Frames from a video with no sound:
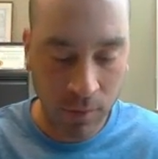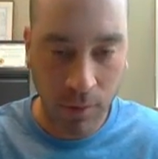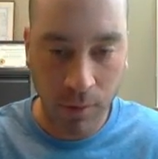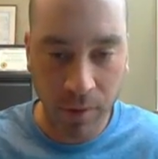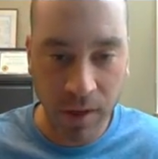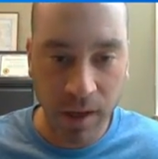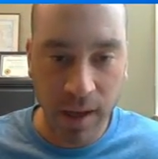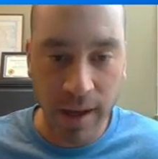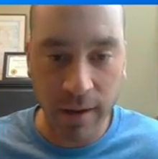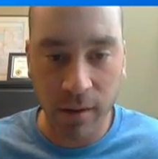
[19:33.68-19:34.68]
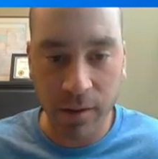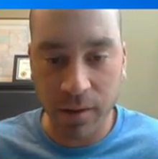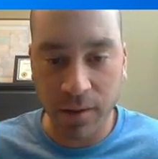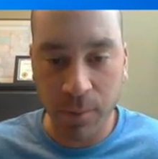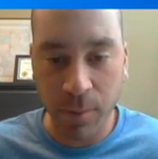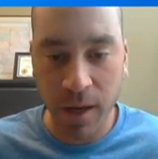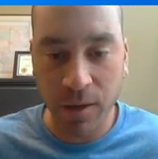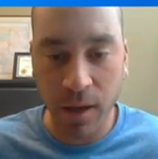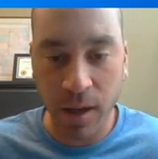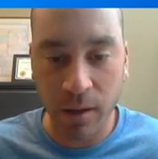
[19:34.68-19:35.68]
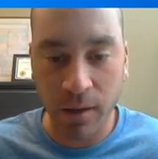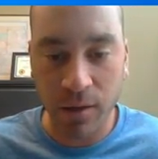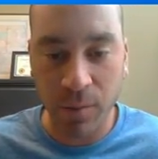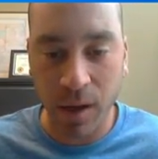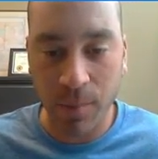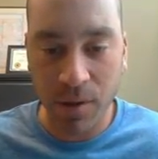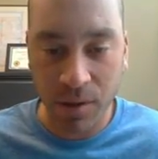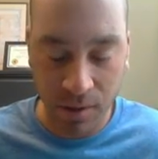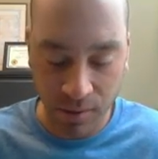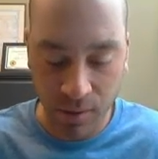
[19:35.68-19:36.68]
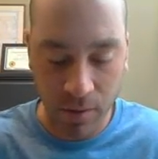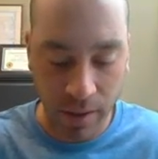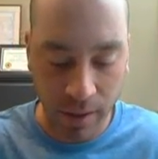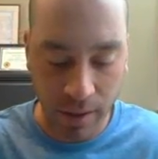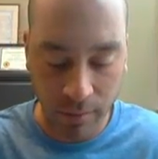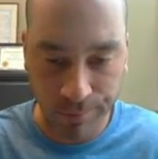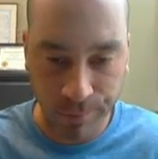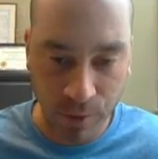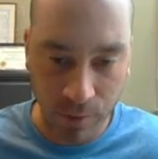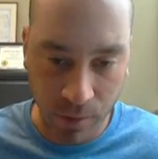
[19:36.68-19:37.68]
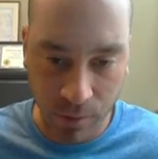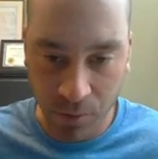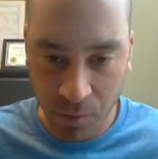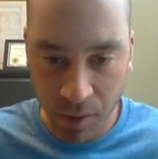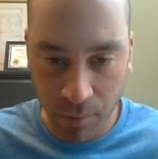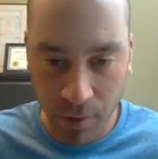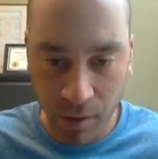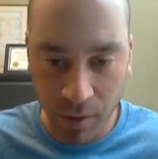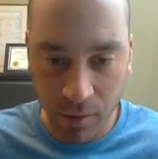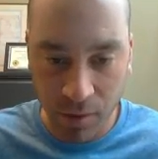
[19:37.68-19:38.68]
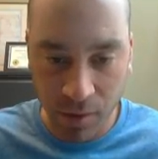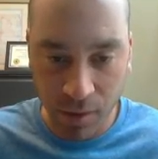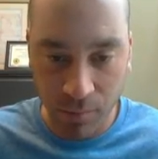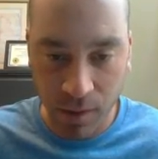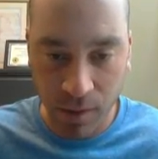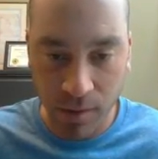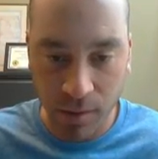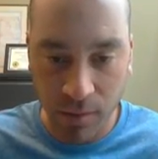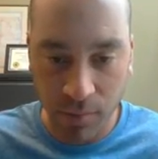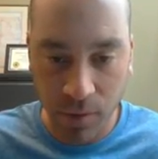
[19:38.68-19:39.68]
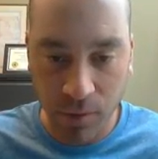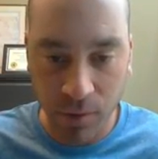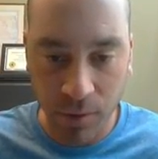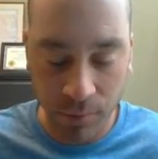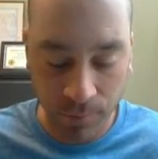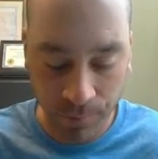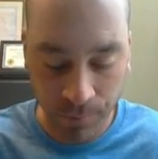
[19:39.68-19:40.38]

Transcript: 3D Analyst and Spatial Analyst, but I'm just going to go ahead. Who knows? Maybe I'll use some of these in the future.